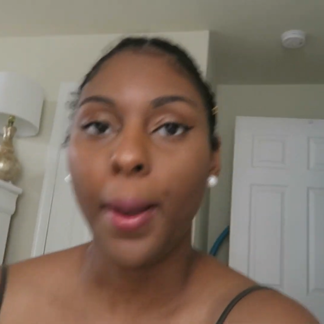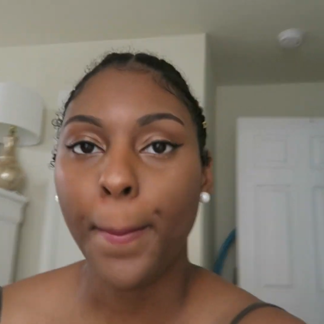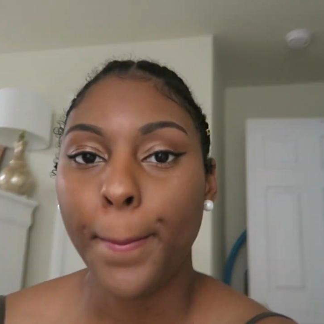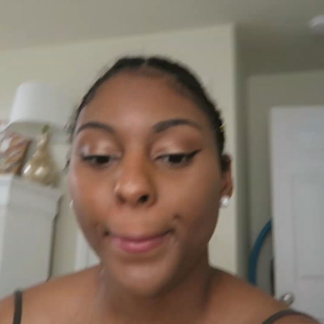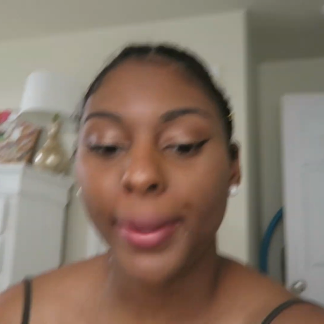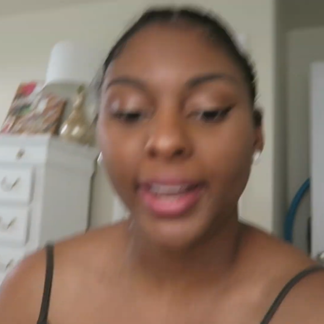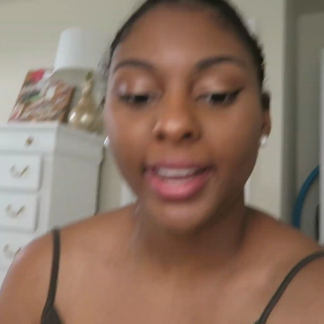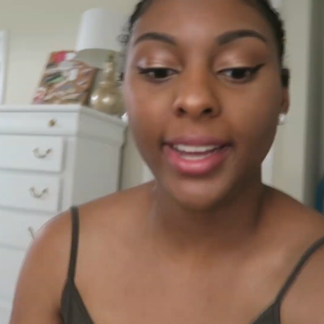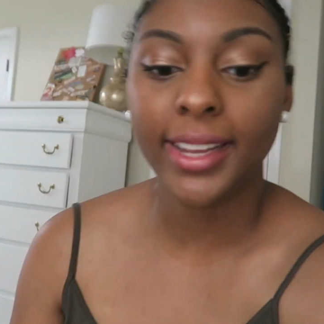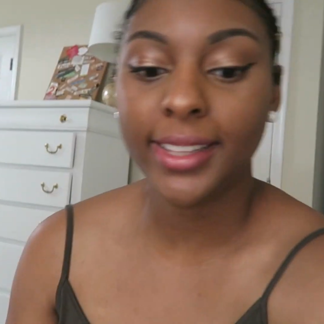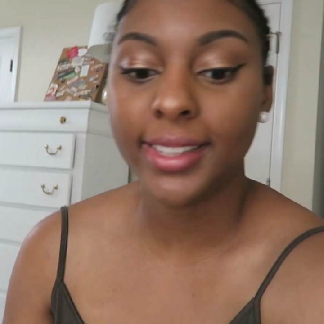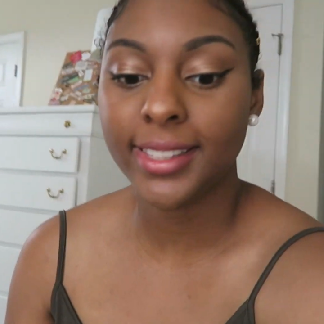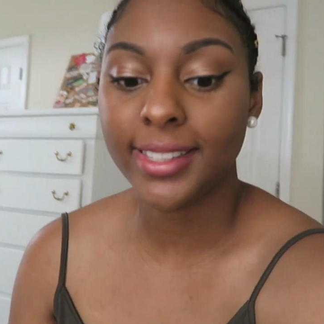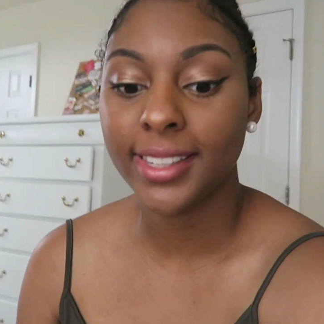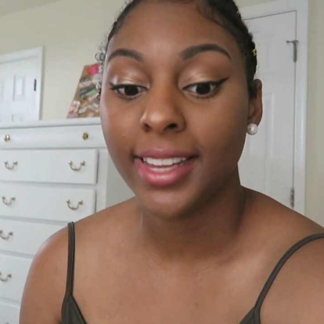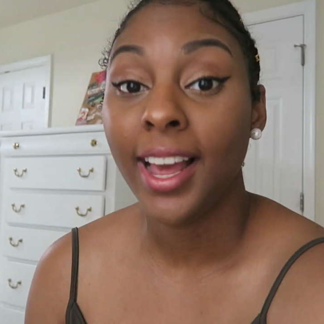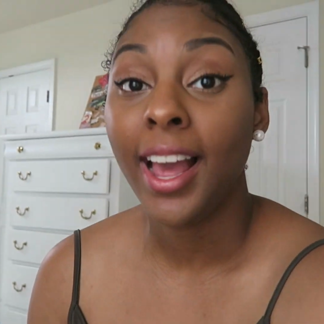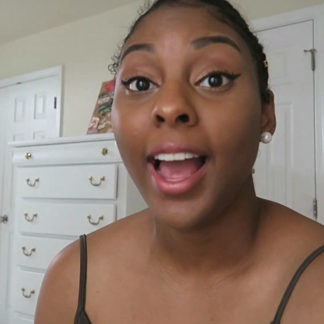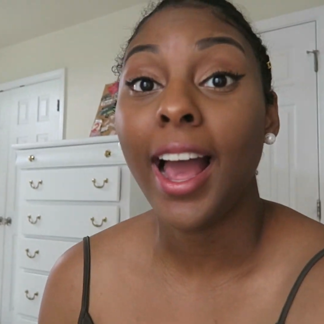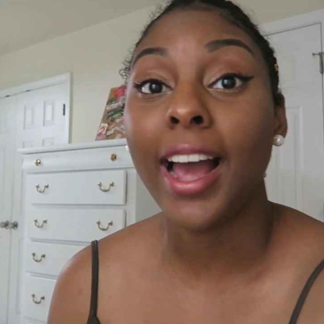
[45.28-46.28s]
But
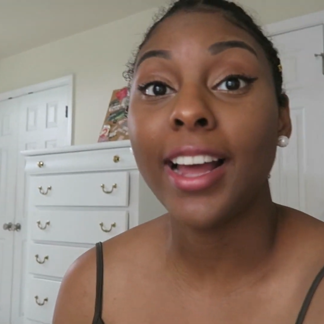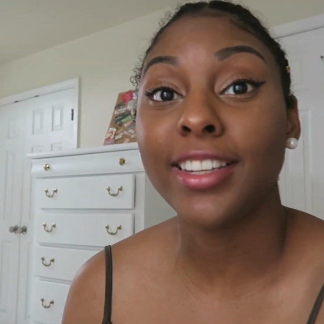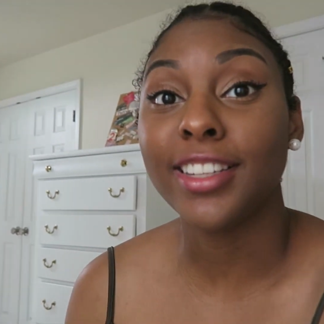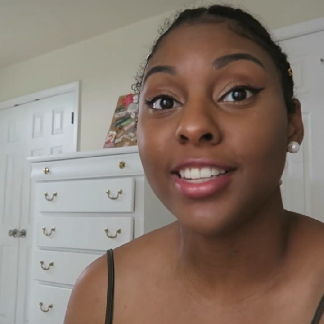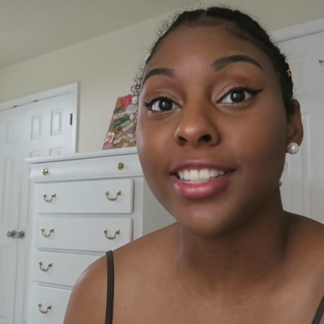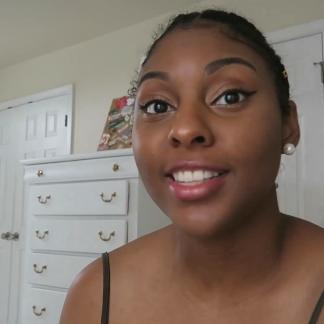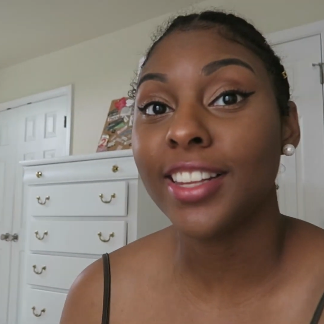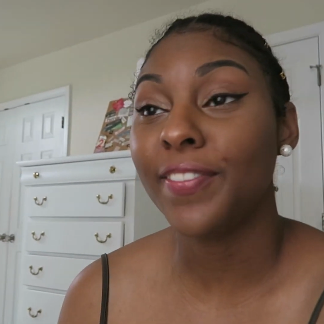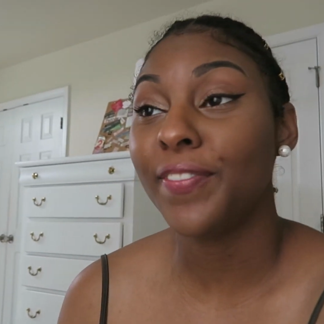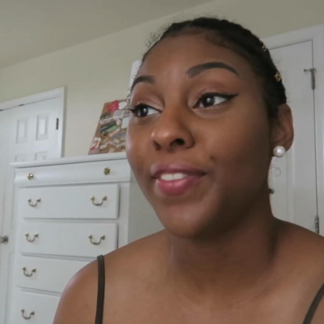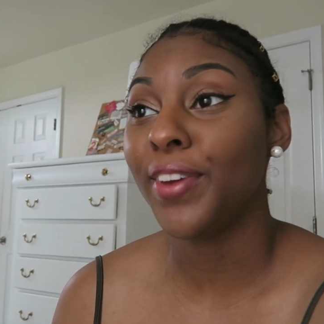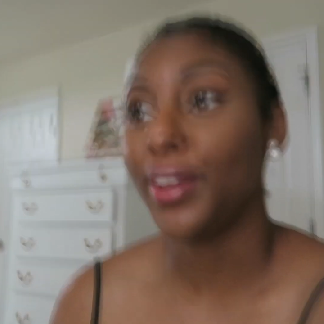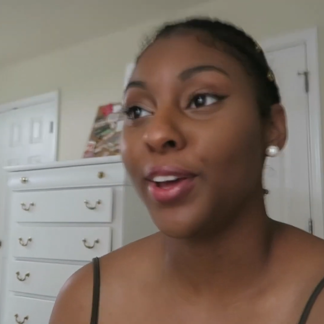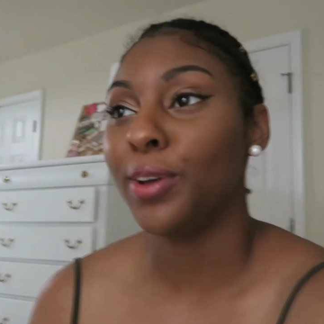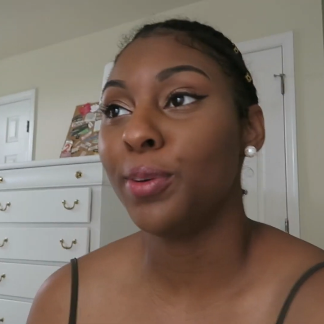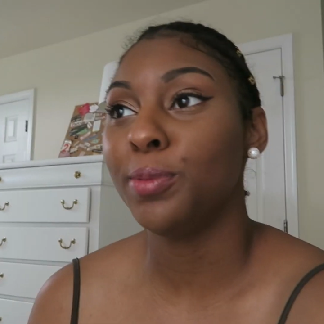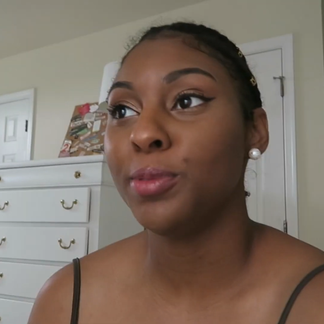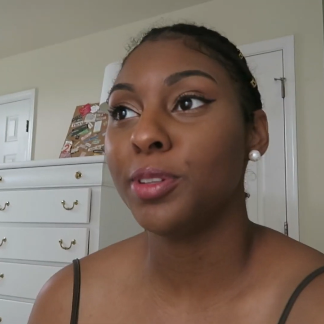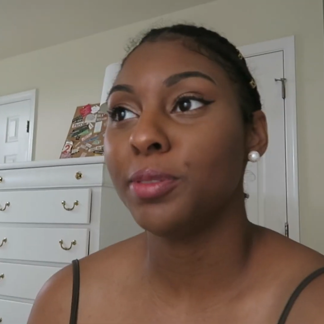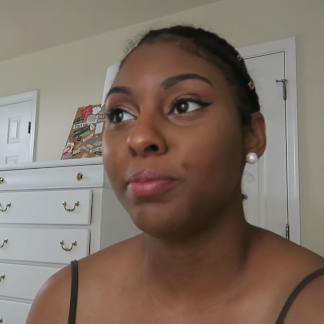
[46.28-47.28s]
I just
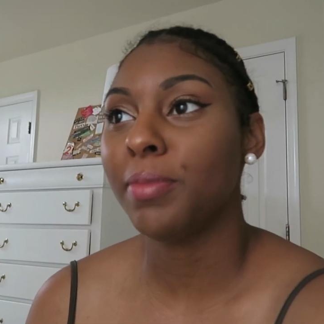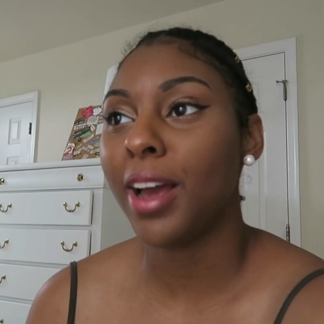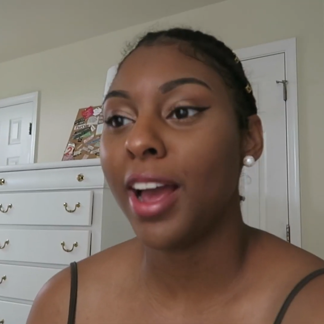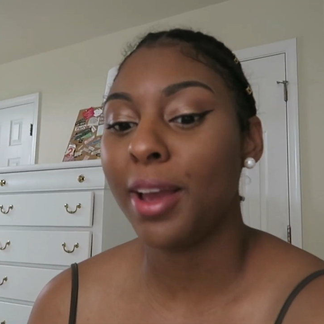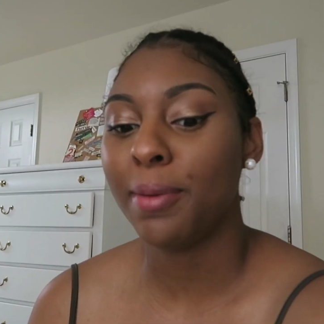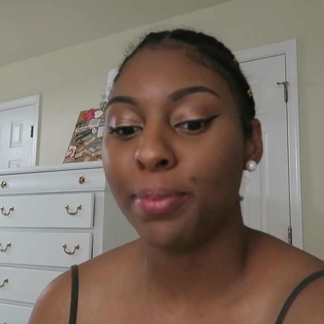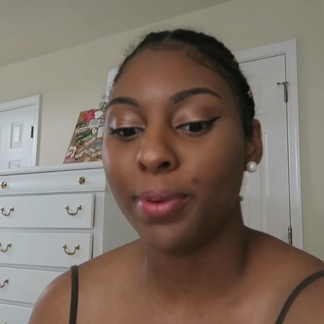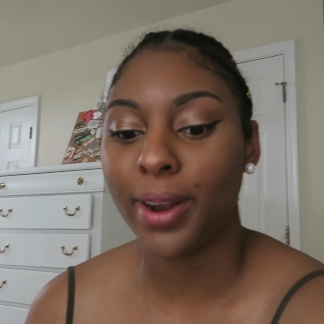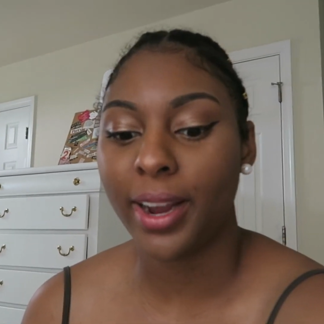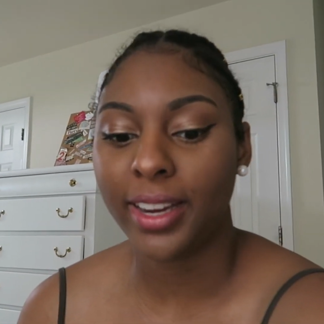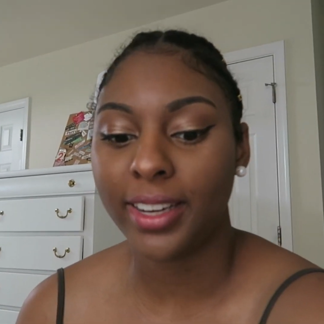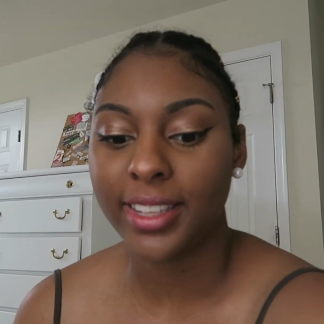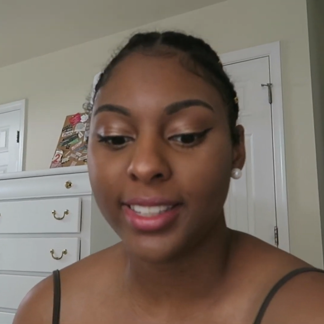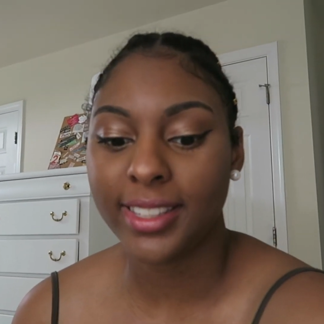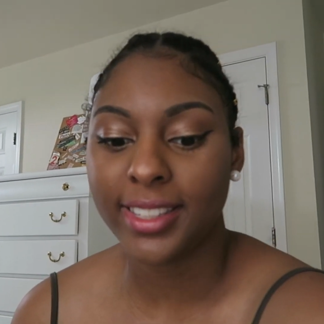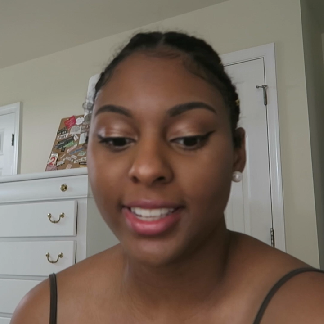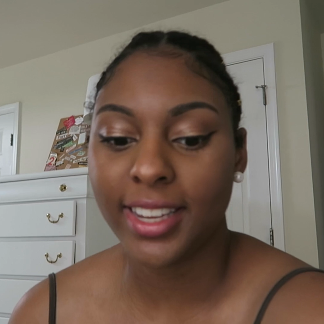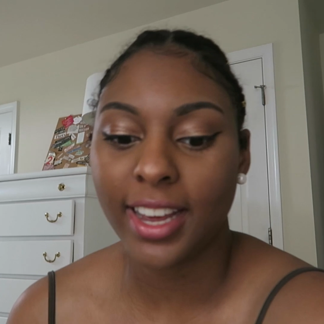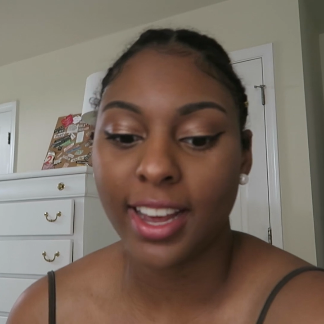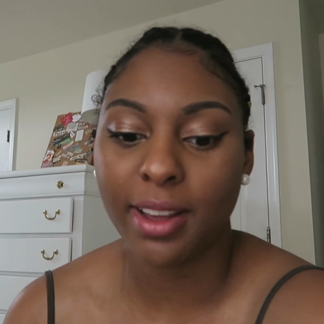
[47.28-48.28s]
filmed my
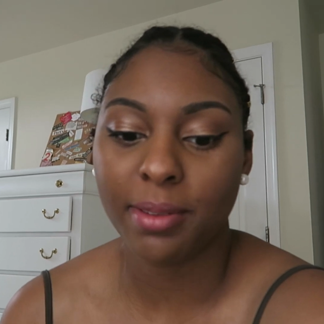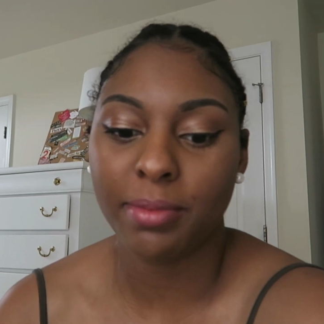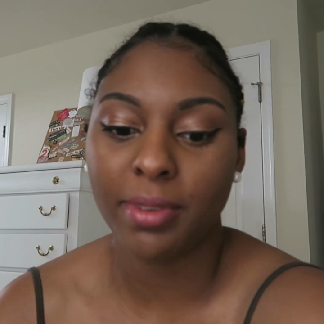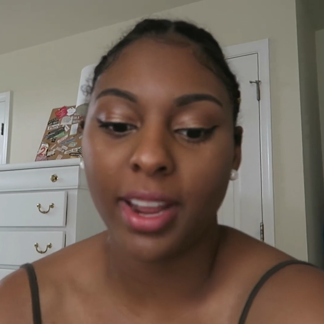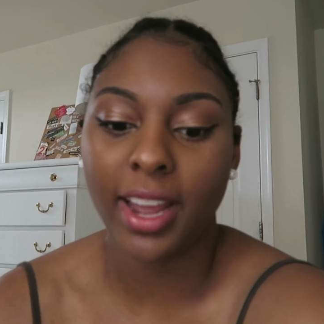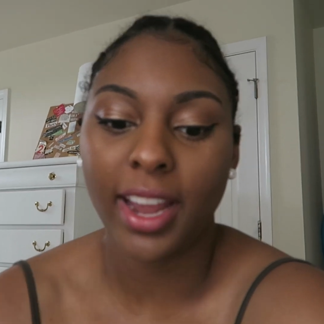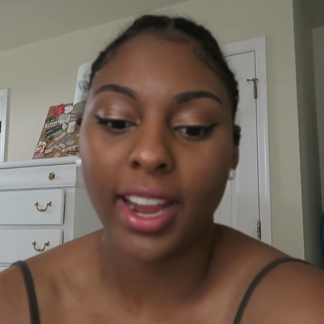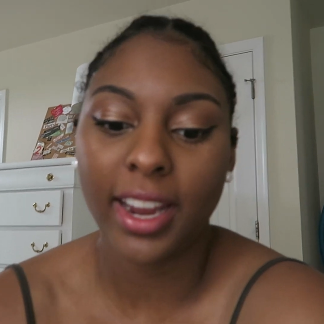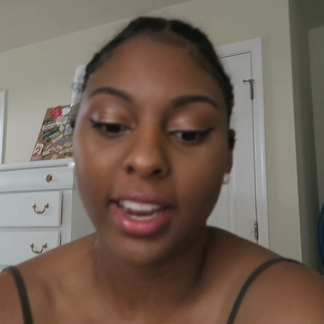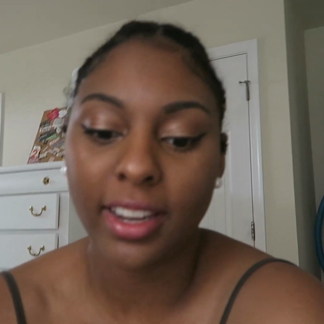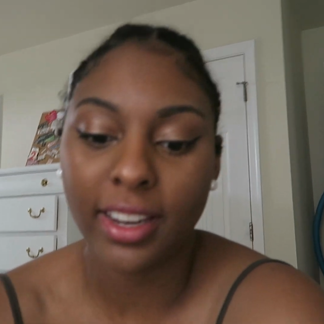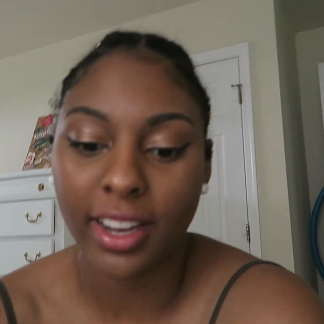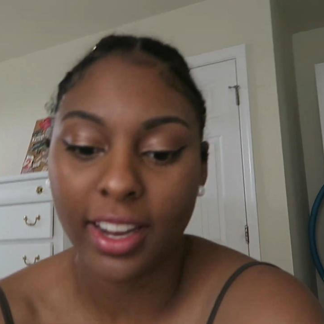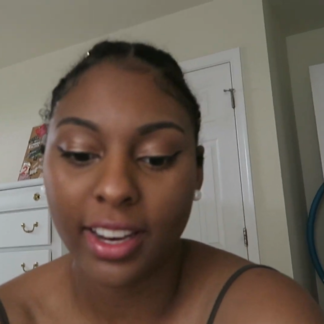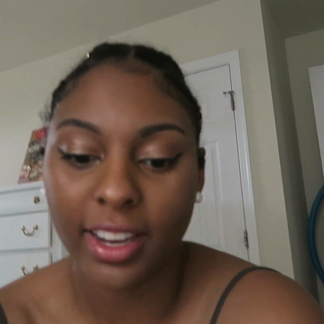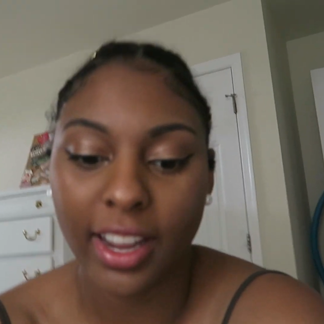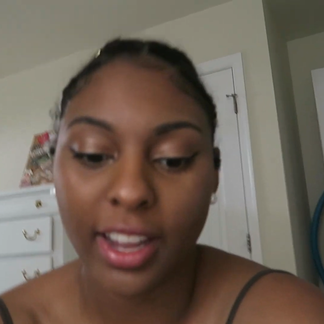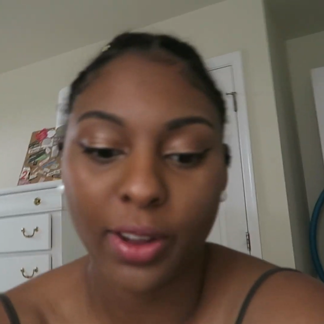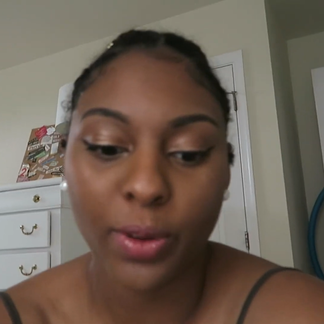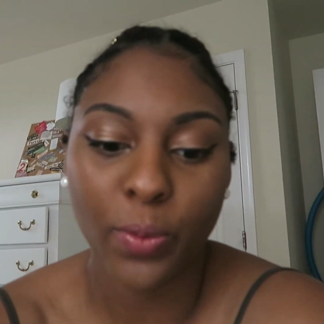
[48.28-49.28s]
pregnancy update
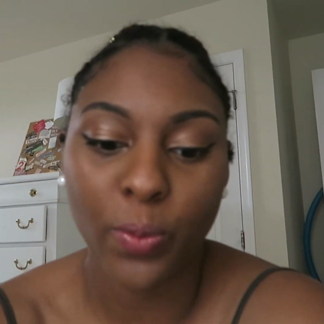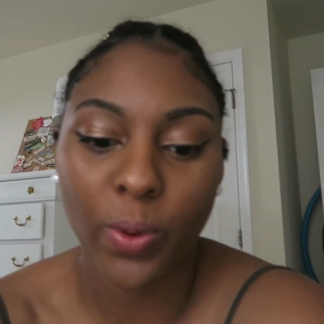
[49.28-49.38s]
and like